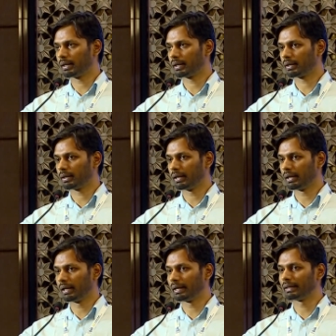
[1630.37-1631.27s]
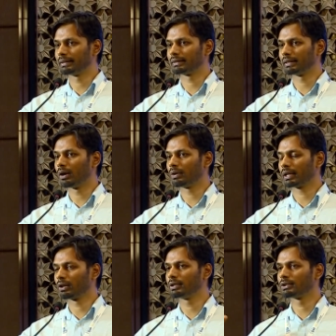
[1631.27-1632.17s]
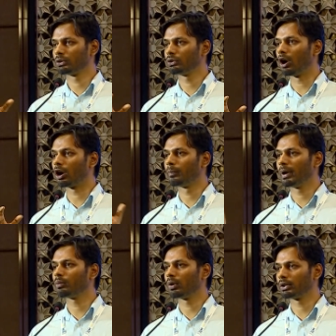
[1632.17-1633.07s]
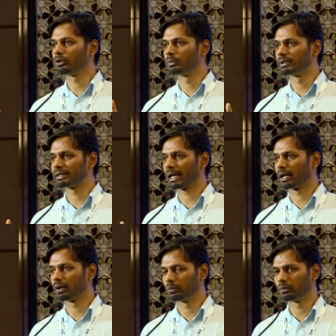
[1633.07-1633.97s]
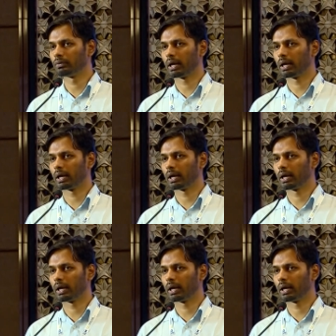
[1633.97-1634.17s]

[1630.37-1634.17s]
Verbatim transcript: That it is now technology is going to augment what humans can do,